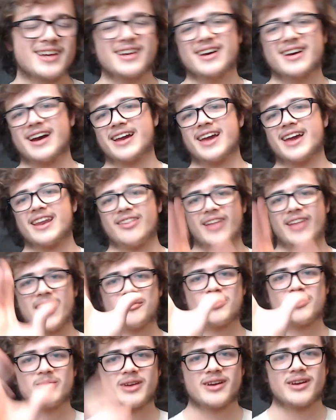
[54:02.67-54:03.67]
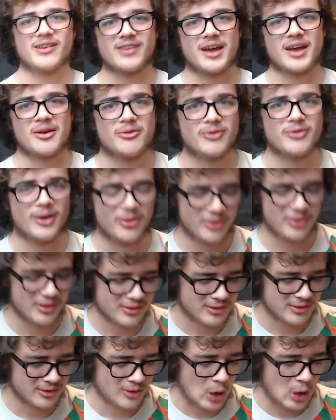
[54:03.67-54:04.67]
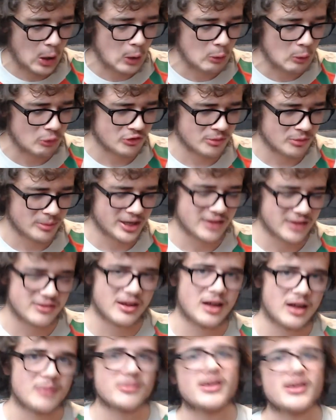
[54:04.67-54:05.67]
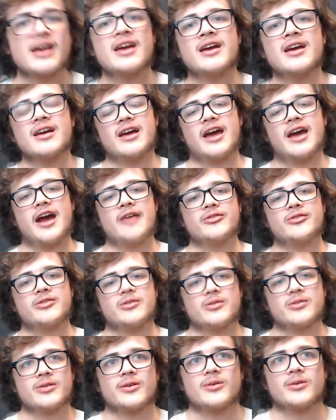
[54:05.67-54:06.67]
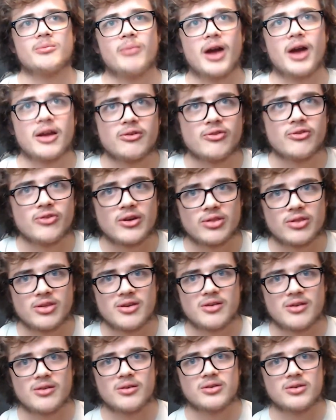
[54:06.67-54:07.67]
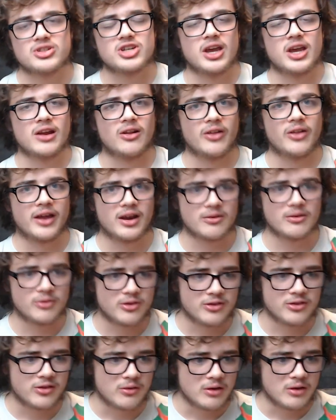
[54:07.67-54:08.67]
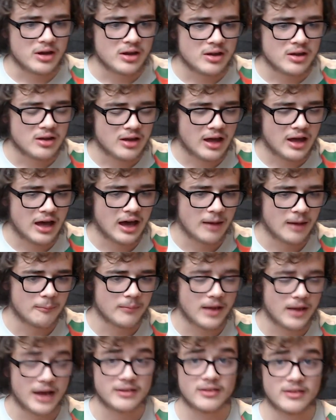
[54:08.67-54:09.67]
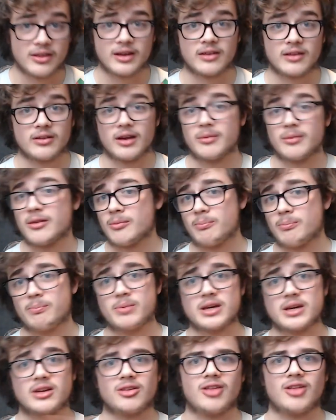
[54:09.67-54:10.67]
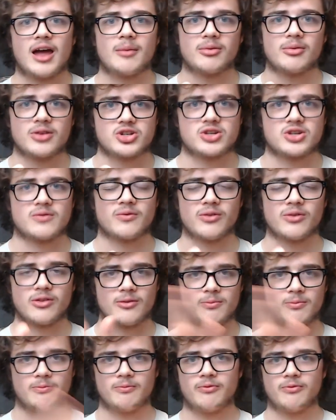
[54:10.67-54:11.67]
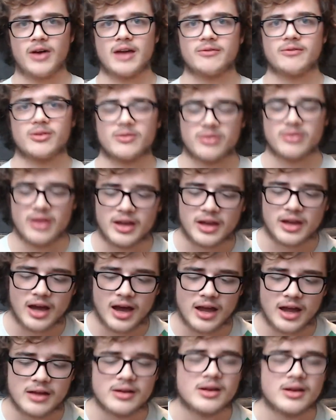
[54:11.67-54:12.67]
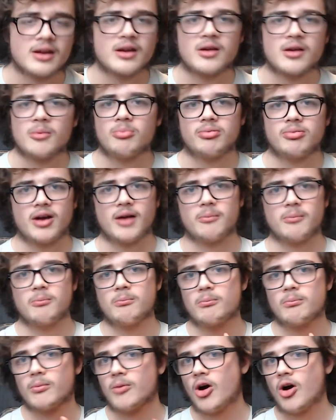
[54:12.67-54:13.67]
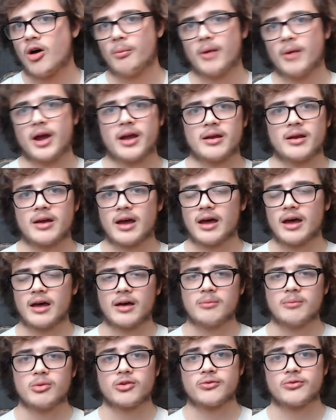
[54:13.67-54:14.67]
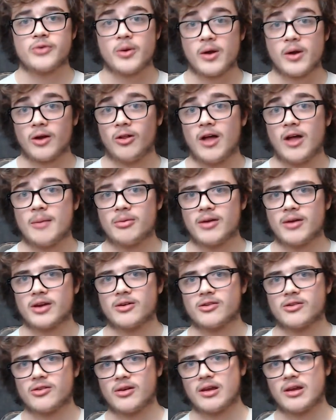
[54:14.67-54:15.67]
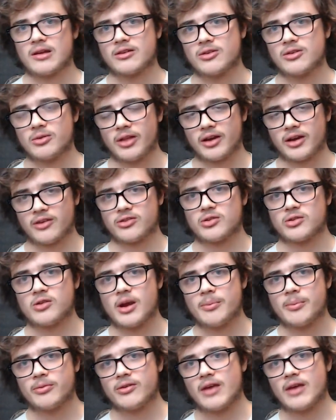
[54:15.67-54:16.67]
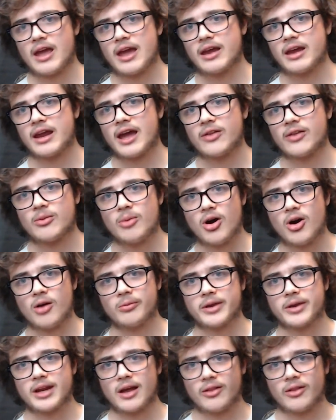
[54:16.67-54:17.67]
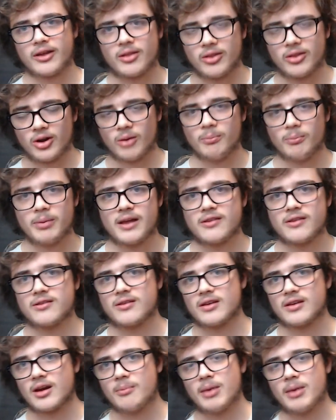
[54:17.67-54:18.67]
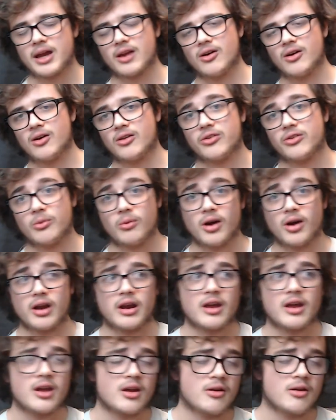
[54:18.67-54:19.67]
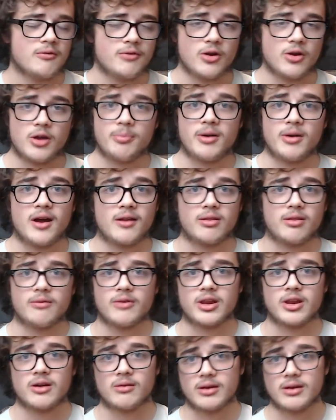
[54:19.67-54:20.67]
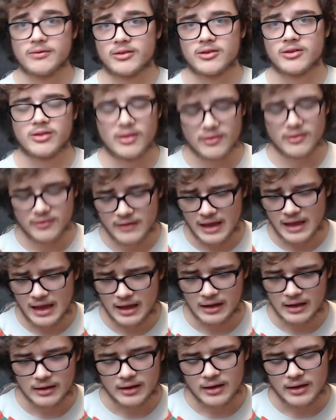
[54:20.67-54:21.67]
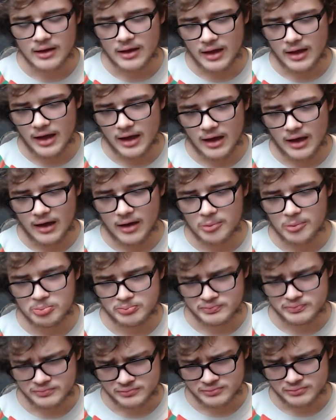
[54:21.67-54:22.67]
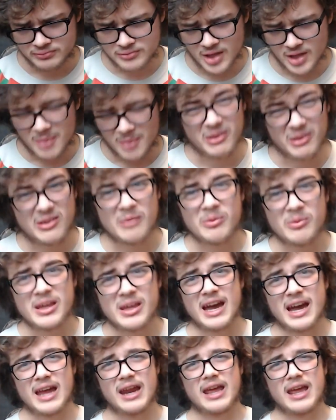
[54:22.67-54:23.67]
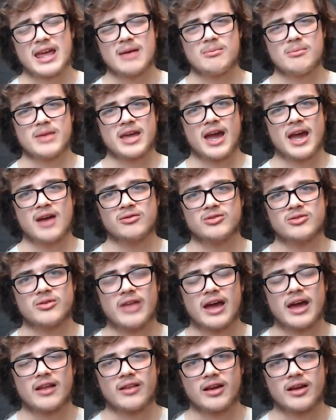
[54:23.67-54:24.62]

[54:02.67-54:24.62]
Again, laughing because I have felt this so many times. After my 5th year channel anniversary, I did a big collaboration for this 5-year thing. I brought all my most frequent collaborators into like a script and had them all read out like little bits, combined it all into one. Very proud of the video even to this day. But something kind of hit me after that.